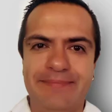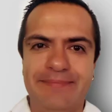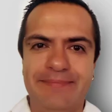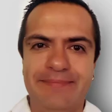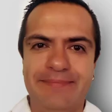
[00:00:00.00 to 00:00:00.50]

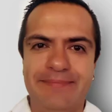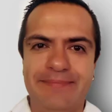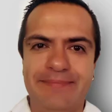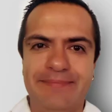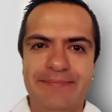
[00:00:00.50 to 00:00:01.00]

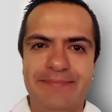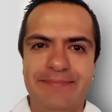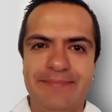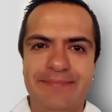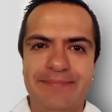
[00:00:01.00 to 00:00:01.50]

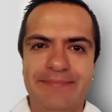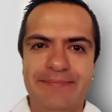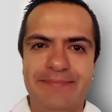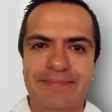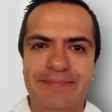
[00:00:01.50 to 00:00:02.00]

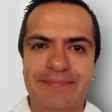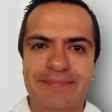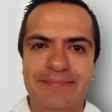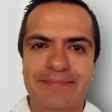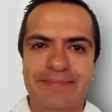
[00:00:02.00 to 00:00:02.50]

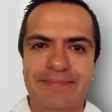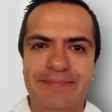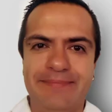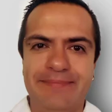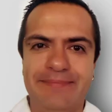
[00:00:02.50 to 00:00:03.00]

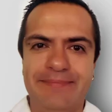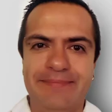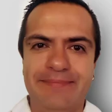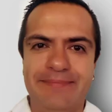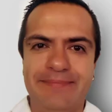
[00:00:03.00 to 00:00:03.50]

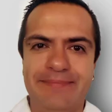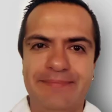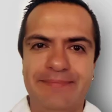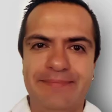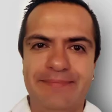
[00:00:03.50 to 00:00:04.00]

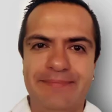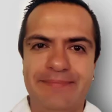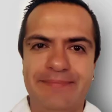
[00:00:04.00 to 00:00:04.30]
The face doesn't move, so there is nothing to read.